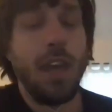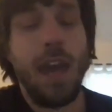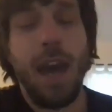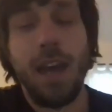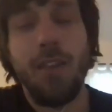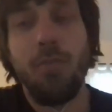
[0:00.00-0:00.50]

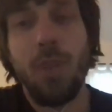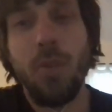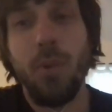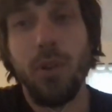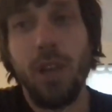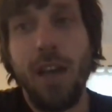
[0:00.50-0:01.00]
if
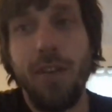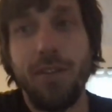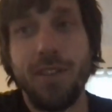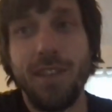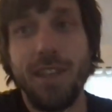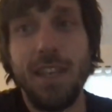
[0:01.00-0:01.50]
people left
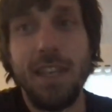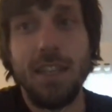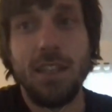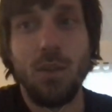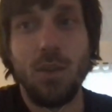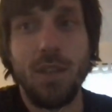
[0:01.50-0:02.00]
cities,
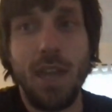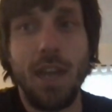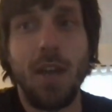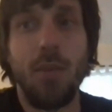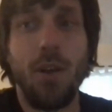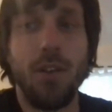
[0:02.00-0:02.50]
you would take
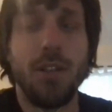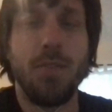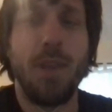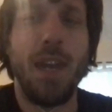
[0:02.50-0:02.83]
up all the space.